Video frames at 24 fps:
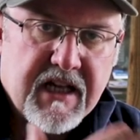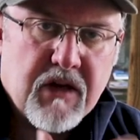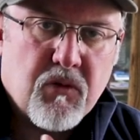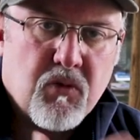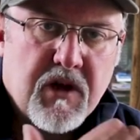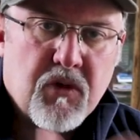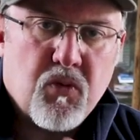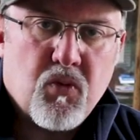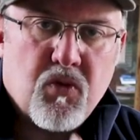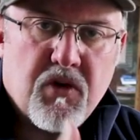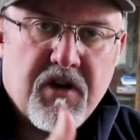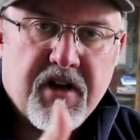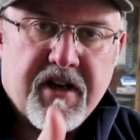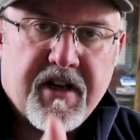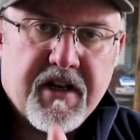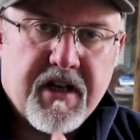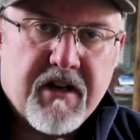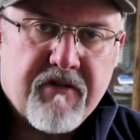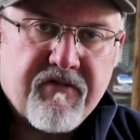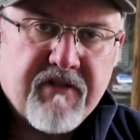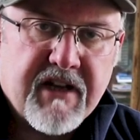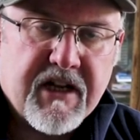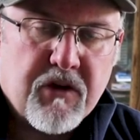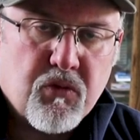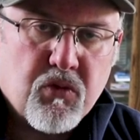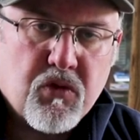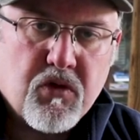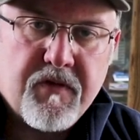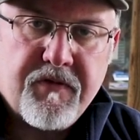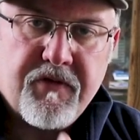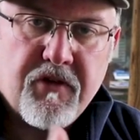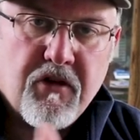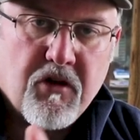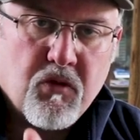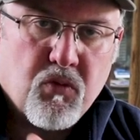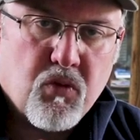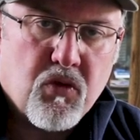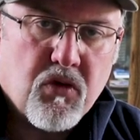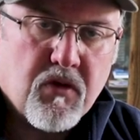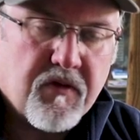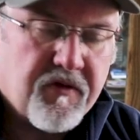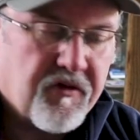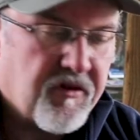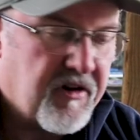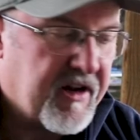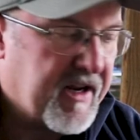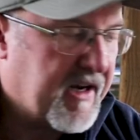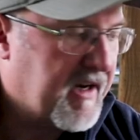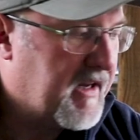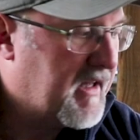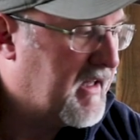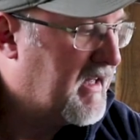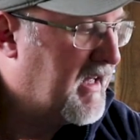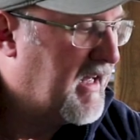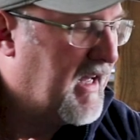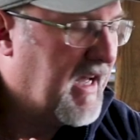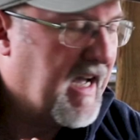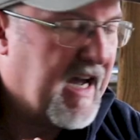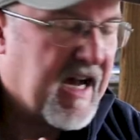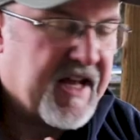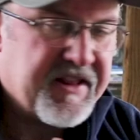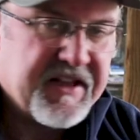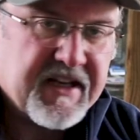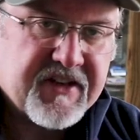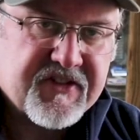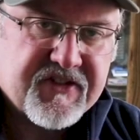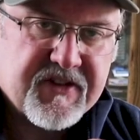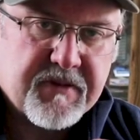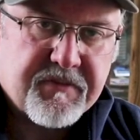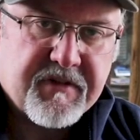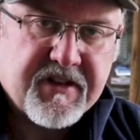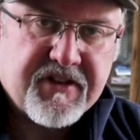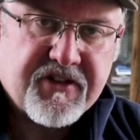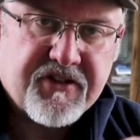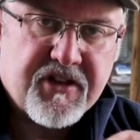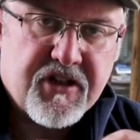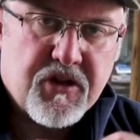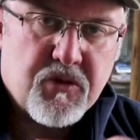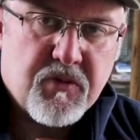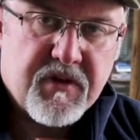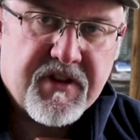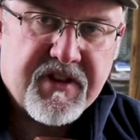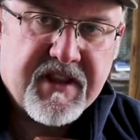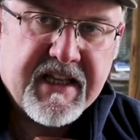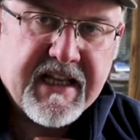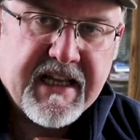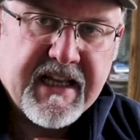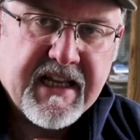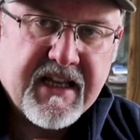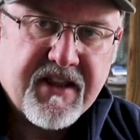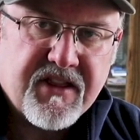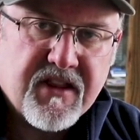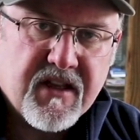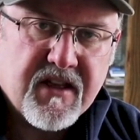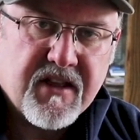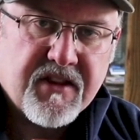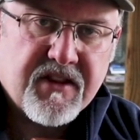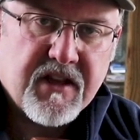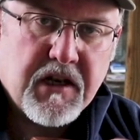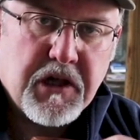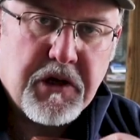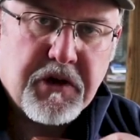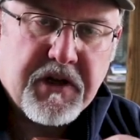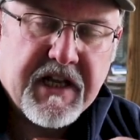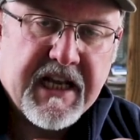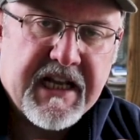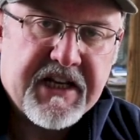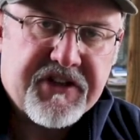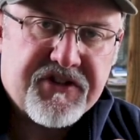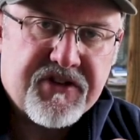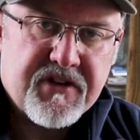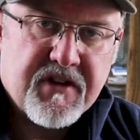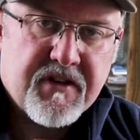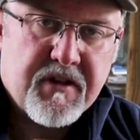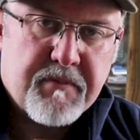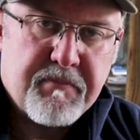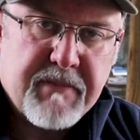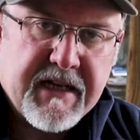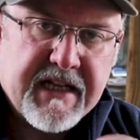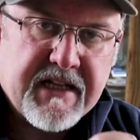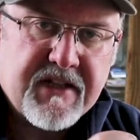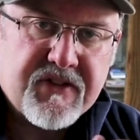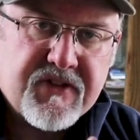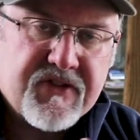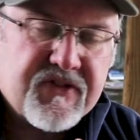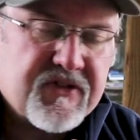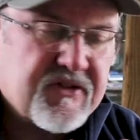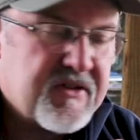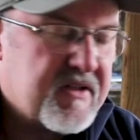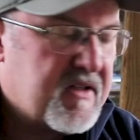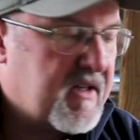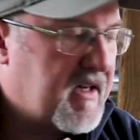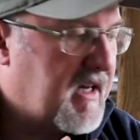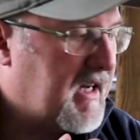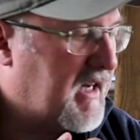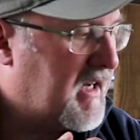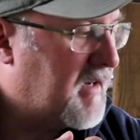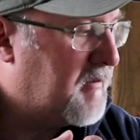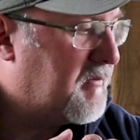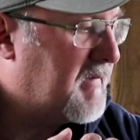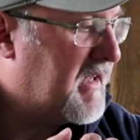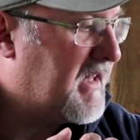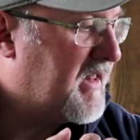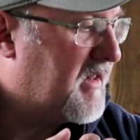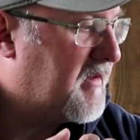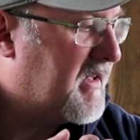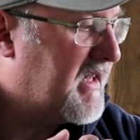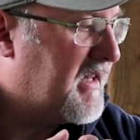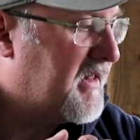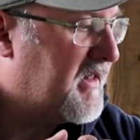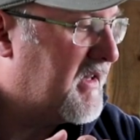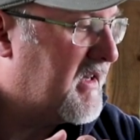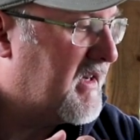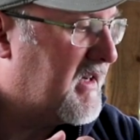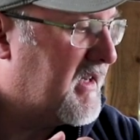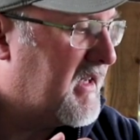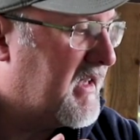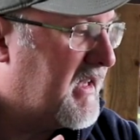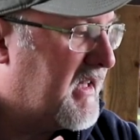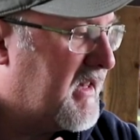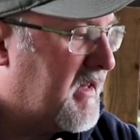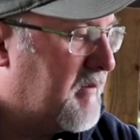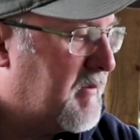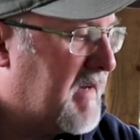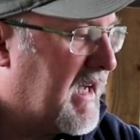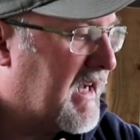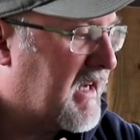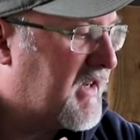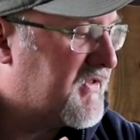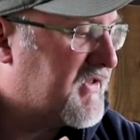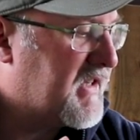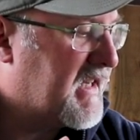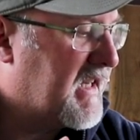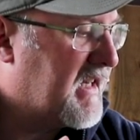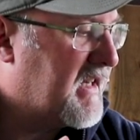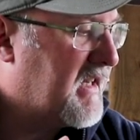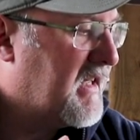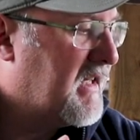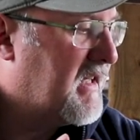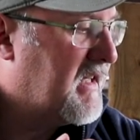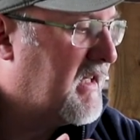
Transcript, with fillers: It won't work in a Red Wolf or a Wolverine, and that's something to do with the the, the location of the pins um, in the in the in the magazine.